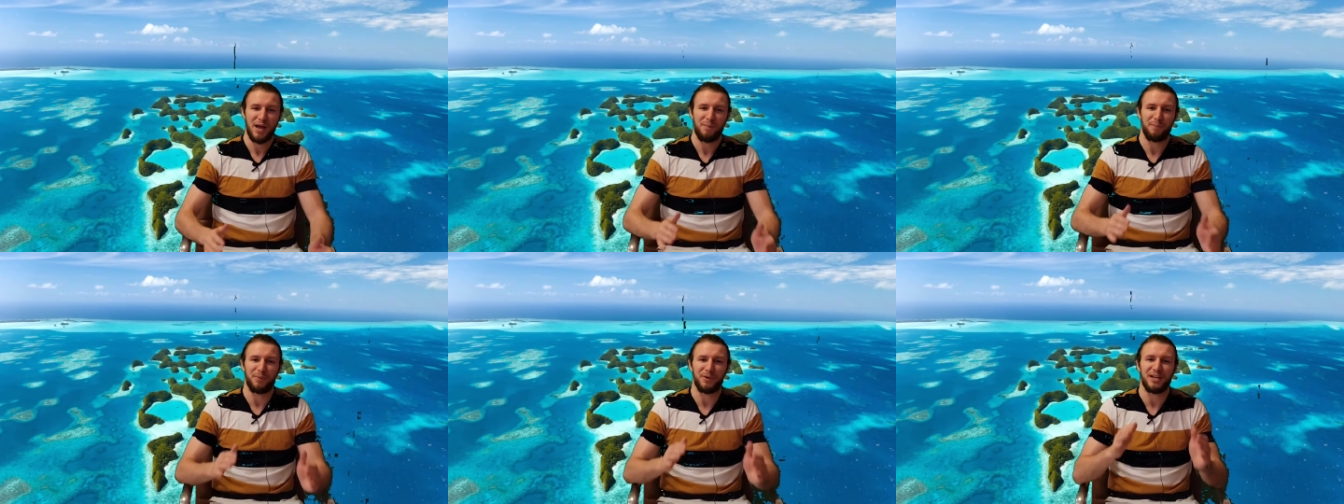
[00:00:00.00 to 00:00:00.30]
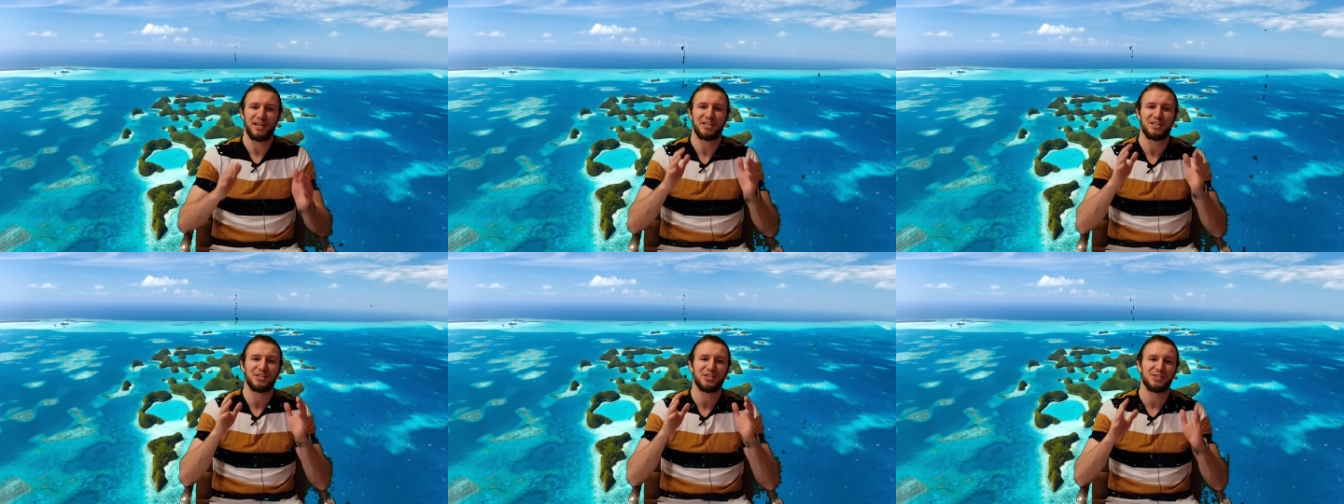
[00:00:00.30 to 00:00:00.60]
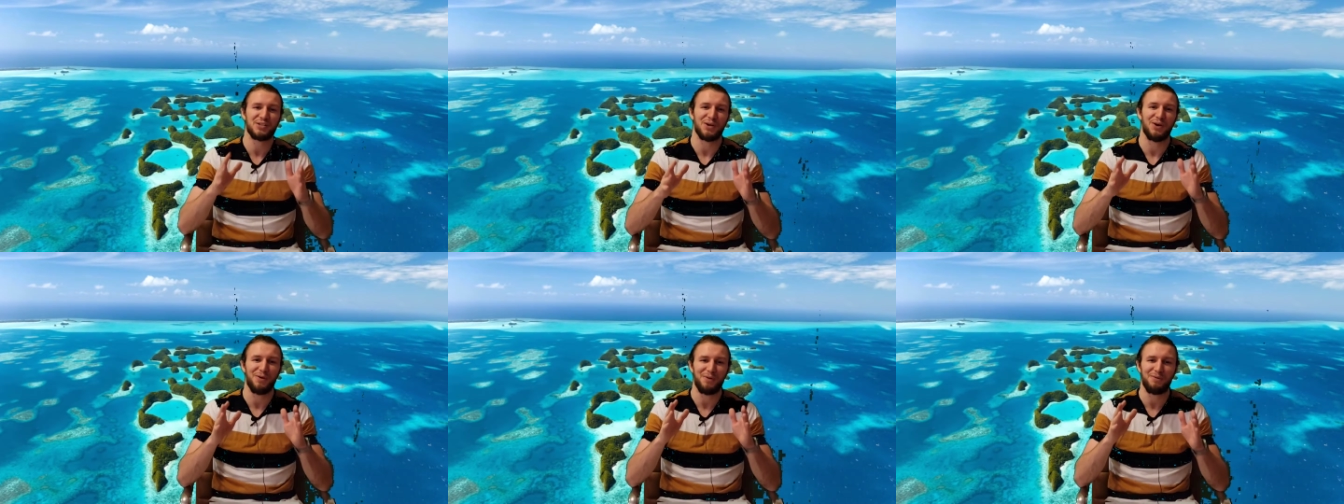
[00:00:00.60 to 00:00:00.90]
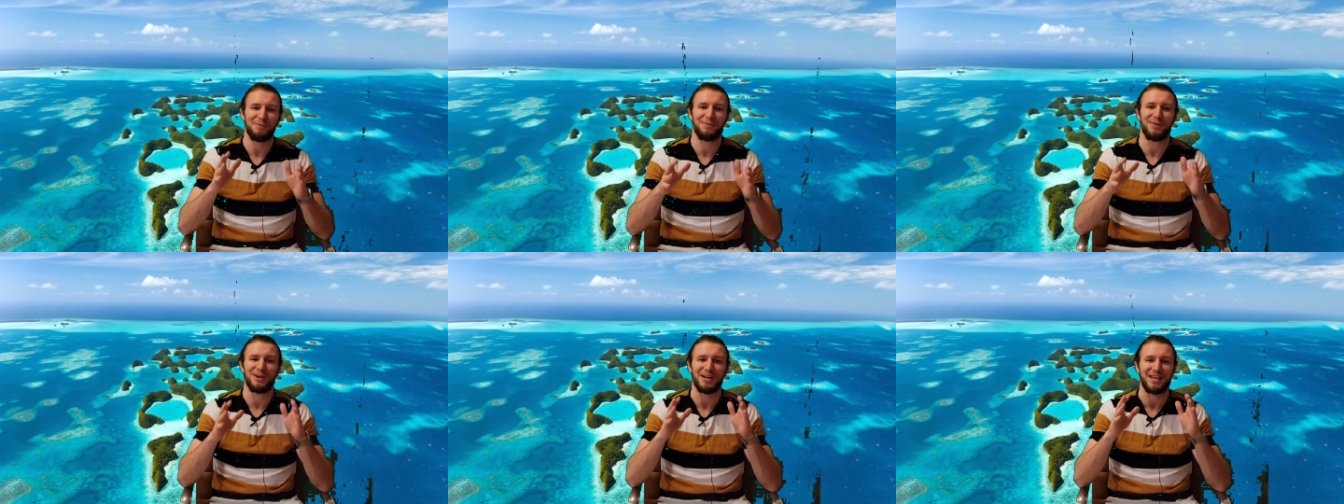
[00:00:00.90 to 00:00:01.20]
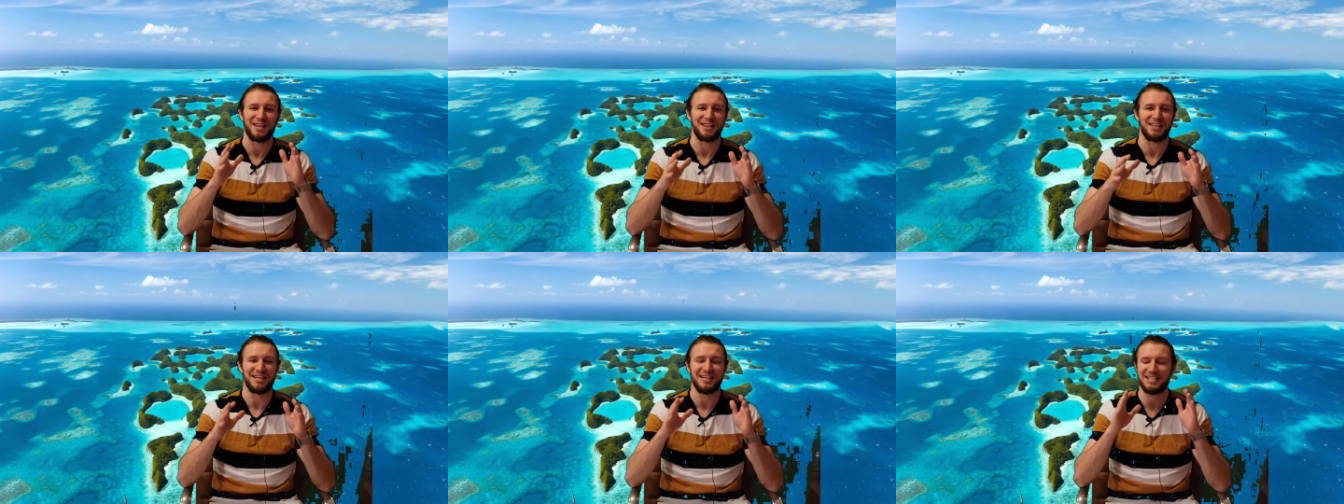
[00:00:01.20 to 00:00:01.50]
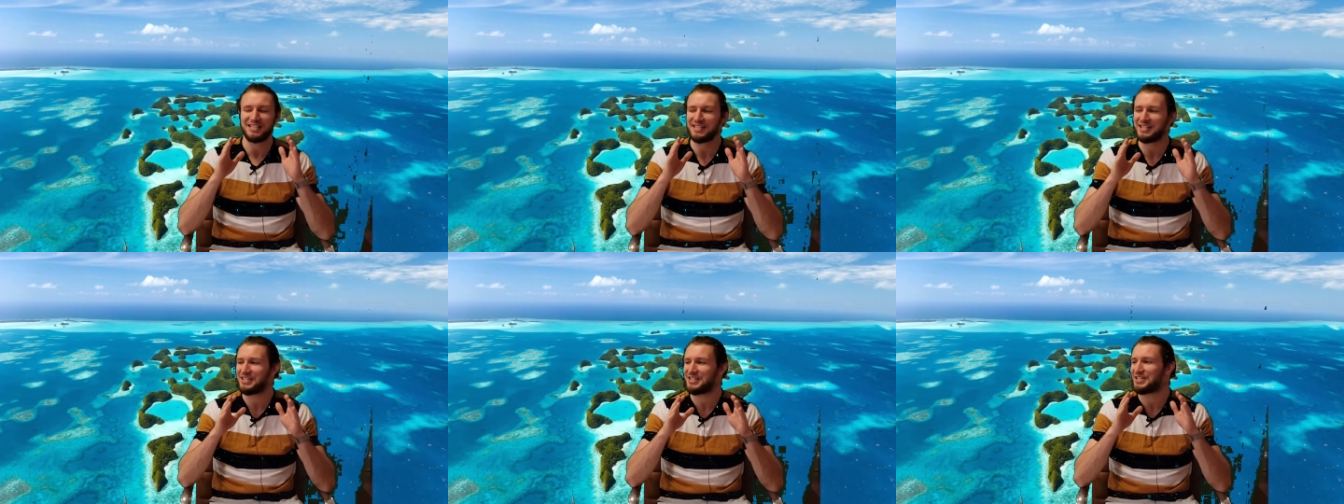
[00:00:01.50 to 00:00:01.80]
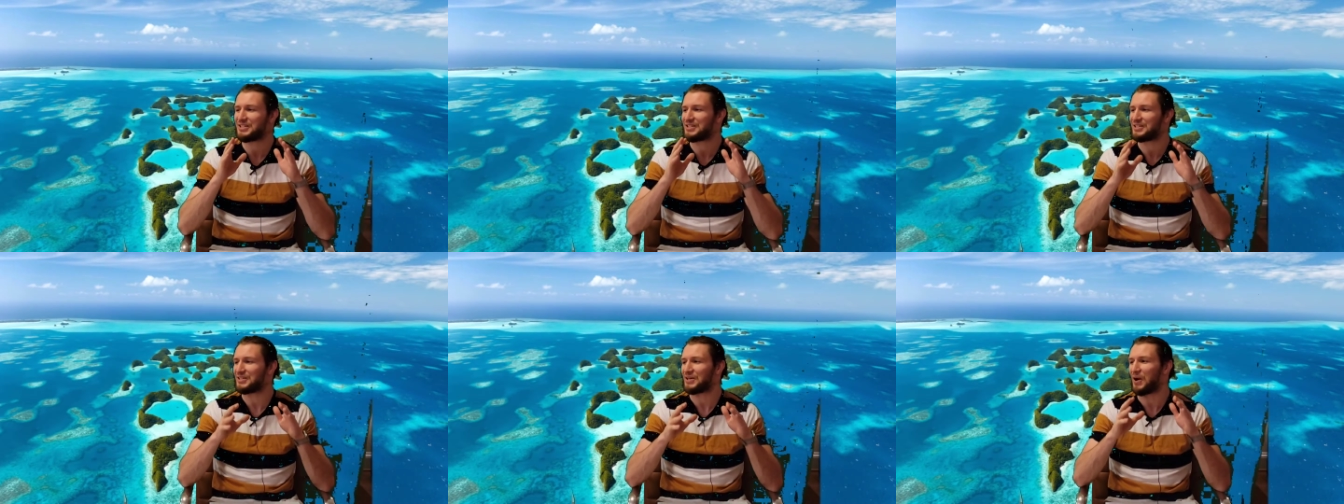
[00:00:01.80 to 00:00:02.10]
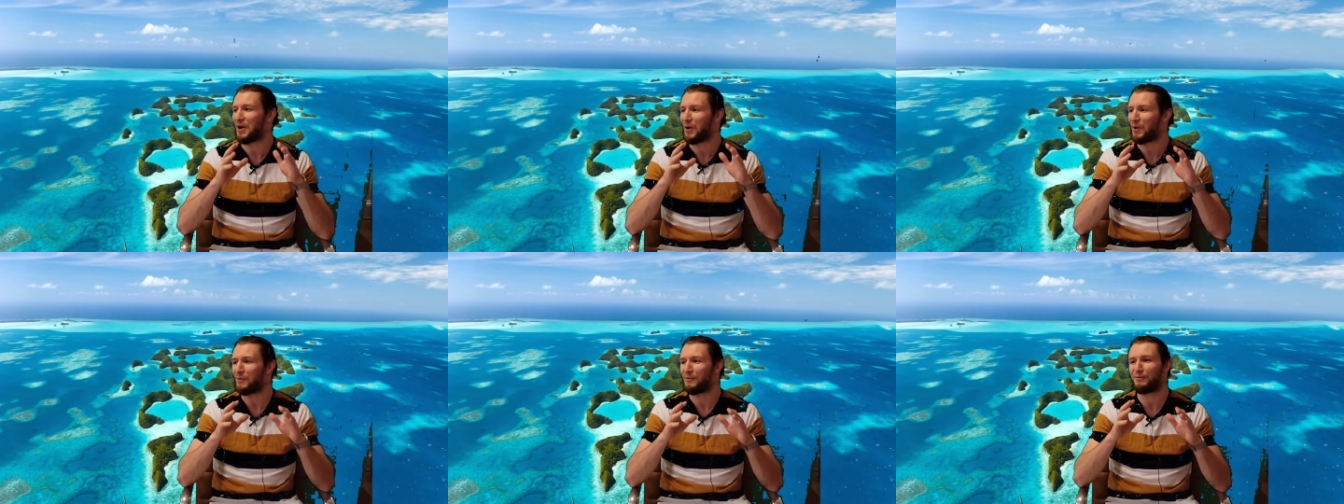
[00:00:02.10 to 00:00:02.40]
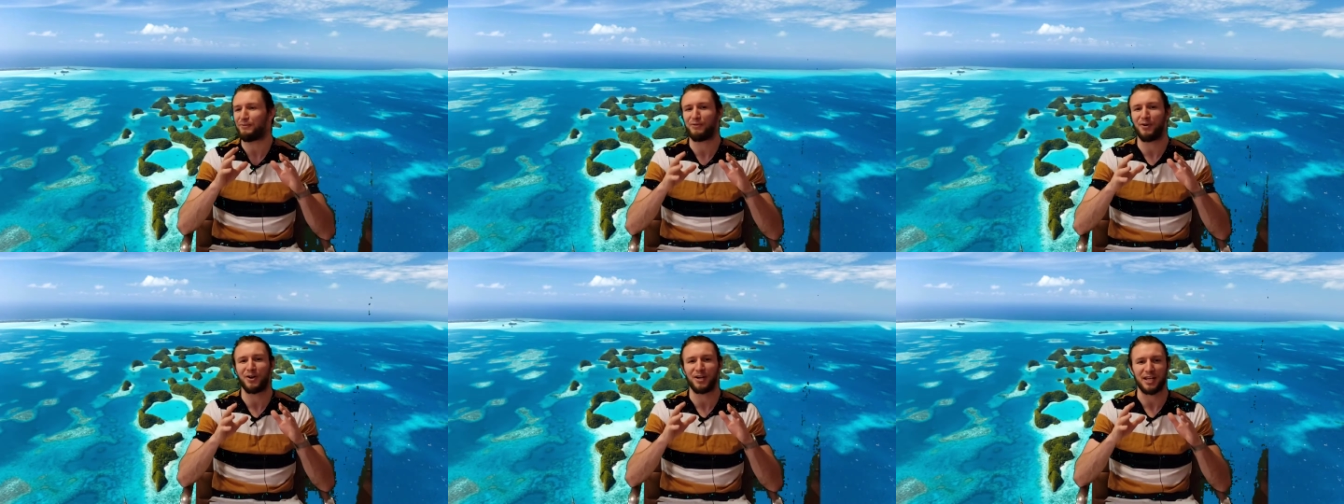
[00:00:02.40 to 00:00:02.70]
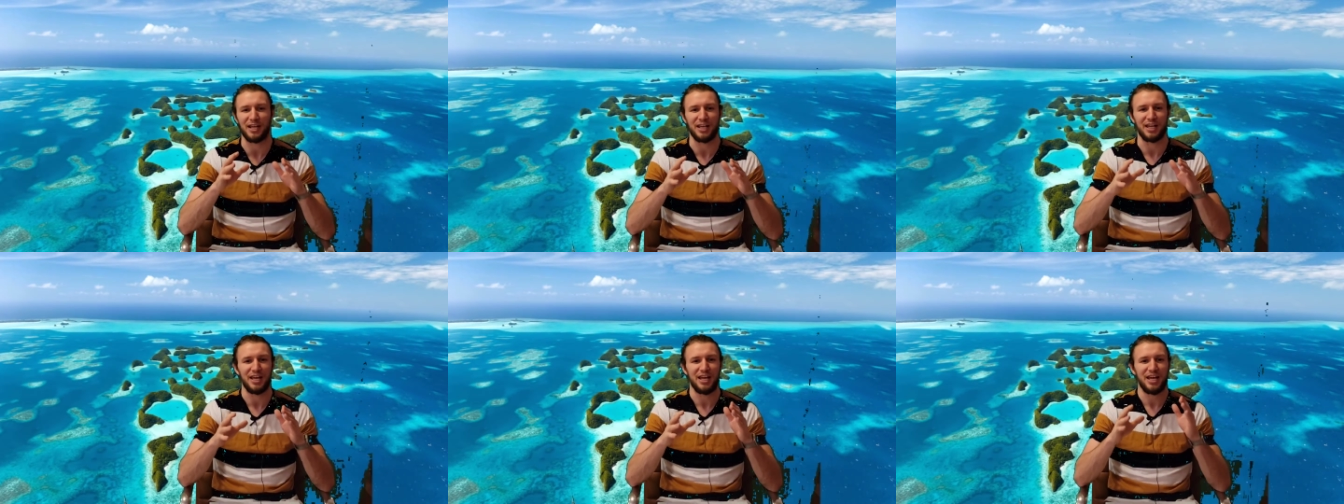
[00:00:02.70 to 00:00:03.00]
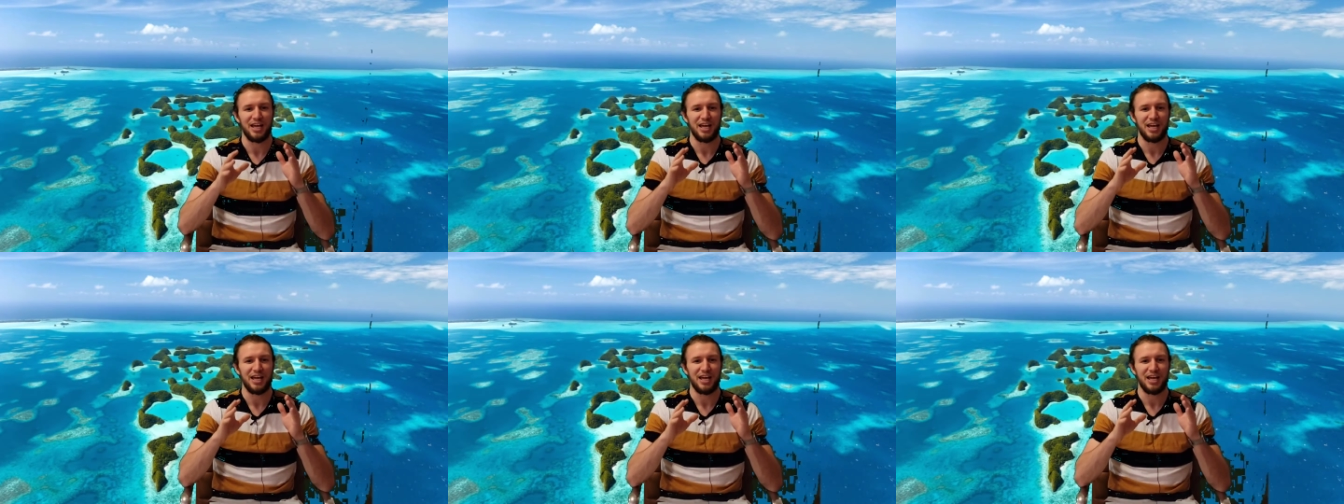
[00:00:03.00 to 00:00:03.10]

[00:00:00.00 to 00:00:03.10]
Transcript: But it's so funny, this is so funny.